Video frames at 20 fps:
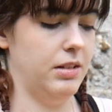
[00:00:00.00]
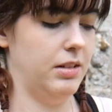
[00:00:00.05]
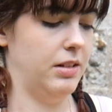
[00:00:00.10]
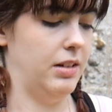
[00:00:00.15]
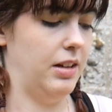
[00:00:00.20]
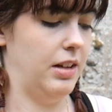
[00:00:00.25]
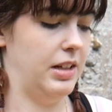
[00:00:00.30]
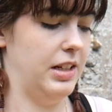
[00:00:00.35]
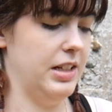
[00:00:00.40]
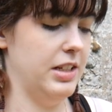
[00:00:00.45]

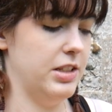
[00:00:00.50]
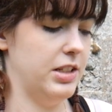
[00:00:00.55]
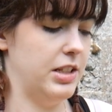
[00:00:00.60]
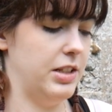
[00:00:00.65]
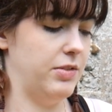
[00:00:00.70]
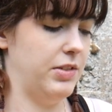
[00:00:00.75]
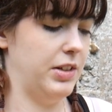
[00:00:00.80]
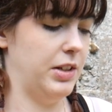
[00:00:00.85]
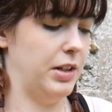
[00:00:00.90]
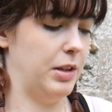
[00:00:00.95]
I literally
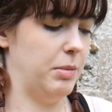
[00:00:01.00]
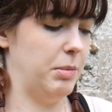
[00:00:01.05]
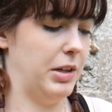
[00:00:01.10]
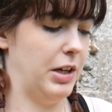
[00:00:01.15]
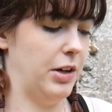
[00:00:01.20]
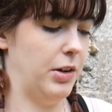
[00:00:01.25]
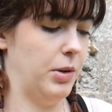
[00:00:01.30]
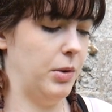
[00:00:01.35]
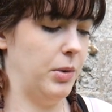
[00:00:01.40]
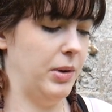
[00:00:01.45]
feel like my
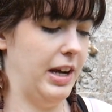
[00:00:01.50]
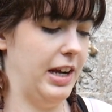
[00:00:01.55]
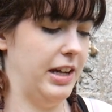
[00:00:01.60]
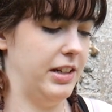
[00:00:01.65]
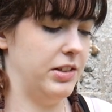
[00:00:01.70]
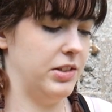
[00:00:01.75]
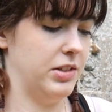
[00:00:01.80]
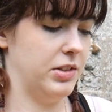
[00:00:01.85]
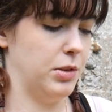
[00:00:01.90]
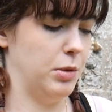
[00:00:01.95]
whole hand
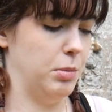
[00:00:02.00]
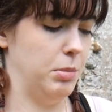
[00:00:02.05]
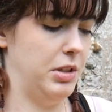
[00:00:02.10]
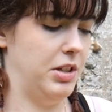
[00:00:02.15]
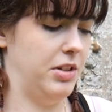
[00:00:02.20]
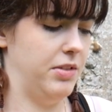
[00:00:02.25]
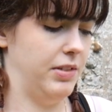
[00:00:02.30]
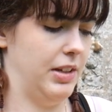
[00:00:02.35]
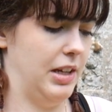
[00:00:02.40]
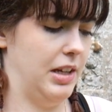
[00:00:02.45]
just got
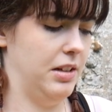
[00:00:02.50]
moved then.